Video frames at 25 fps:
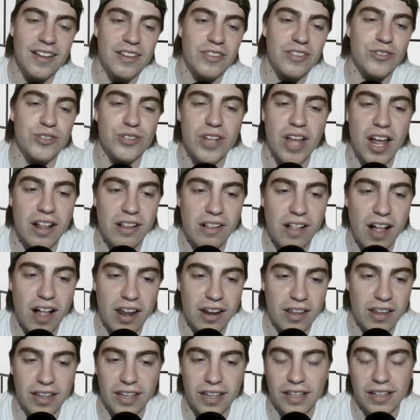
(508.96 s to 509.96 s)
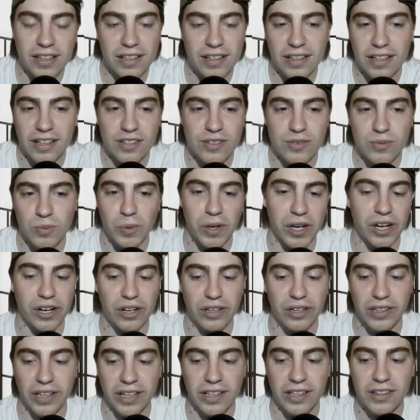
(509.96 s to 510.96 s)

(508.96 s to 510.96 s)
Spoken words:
There's not a lot, it's weird,